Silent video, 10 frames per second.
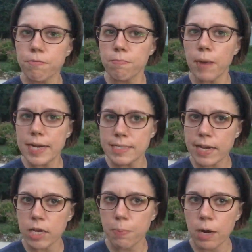my
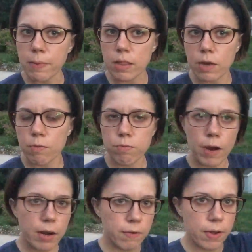second apartment, like
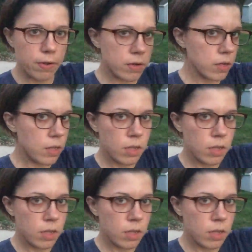right around,